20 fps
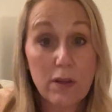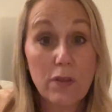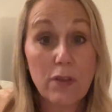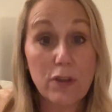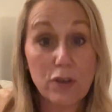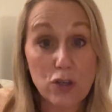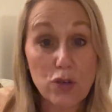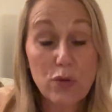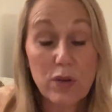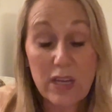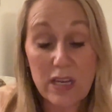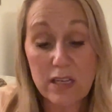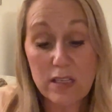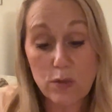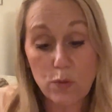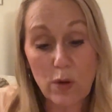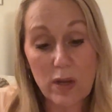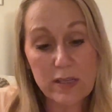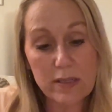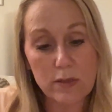The trees
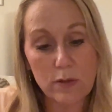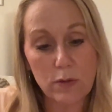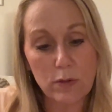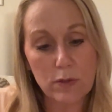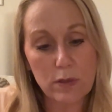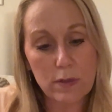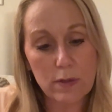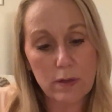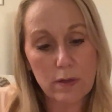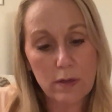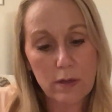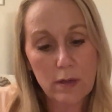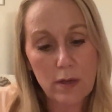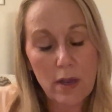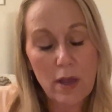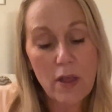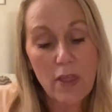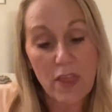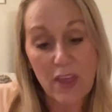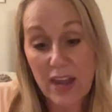rustled.
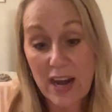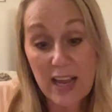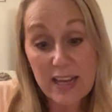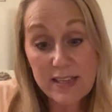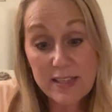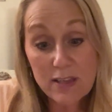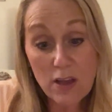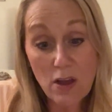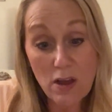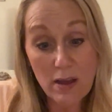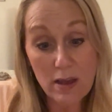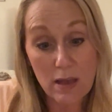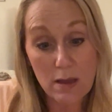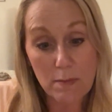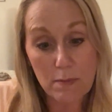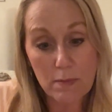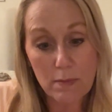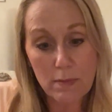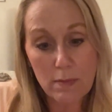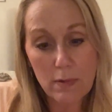Then I saw
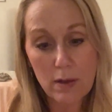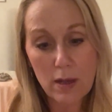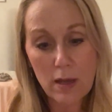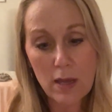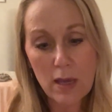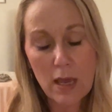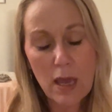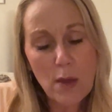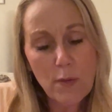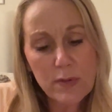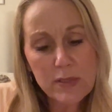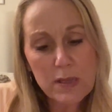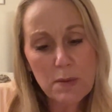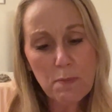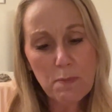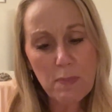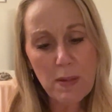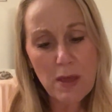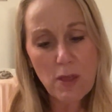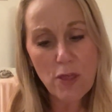him. He was a
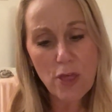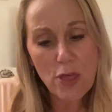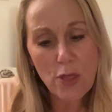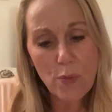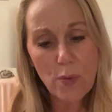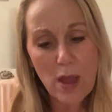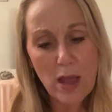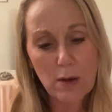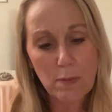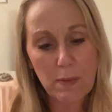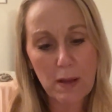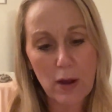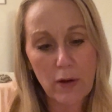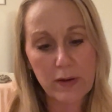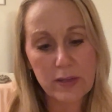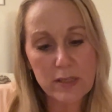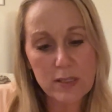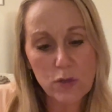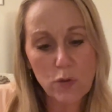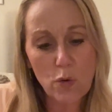bit threadbare
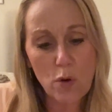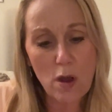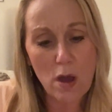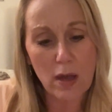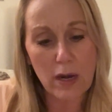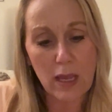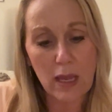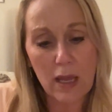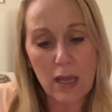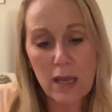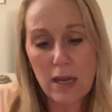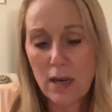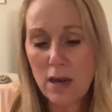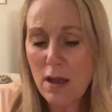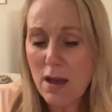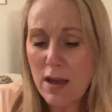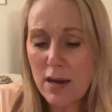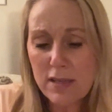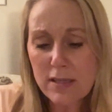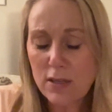and scrawny, and
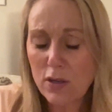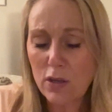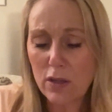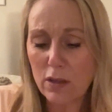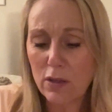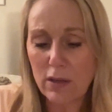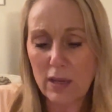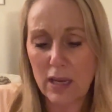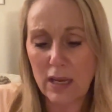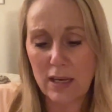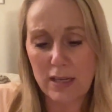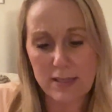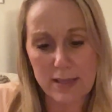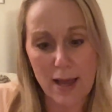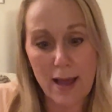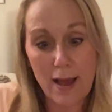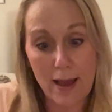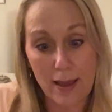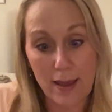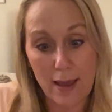not as good looking as
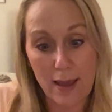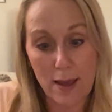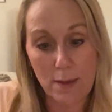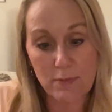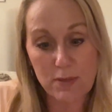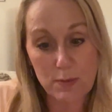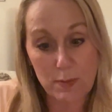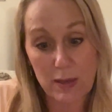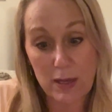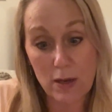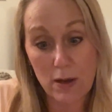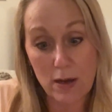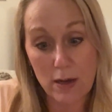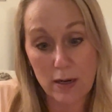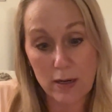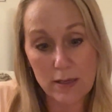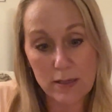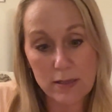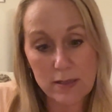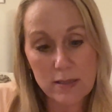I am, to be
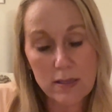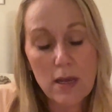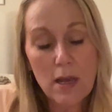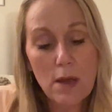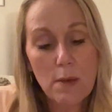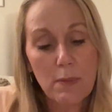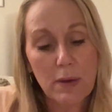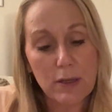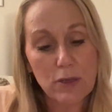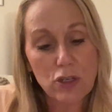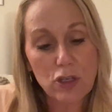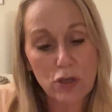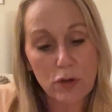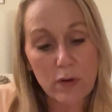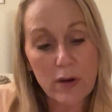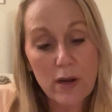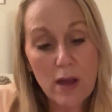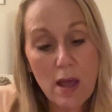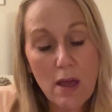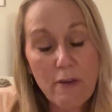honest. But sure
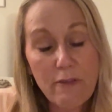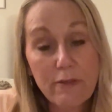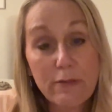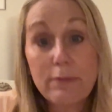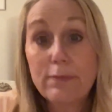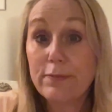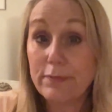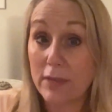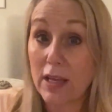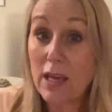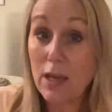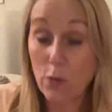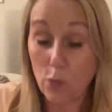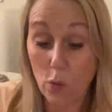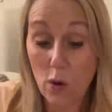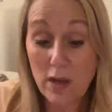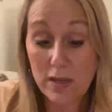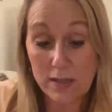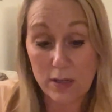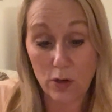enough, he
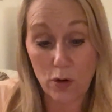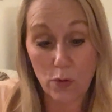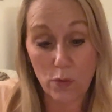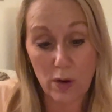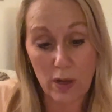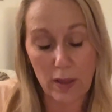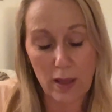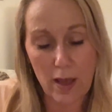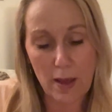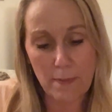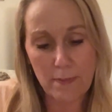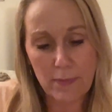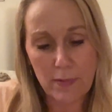was a gorilla.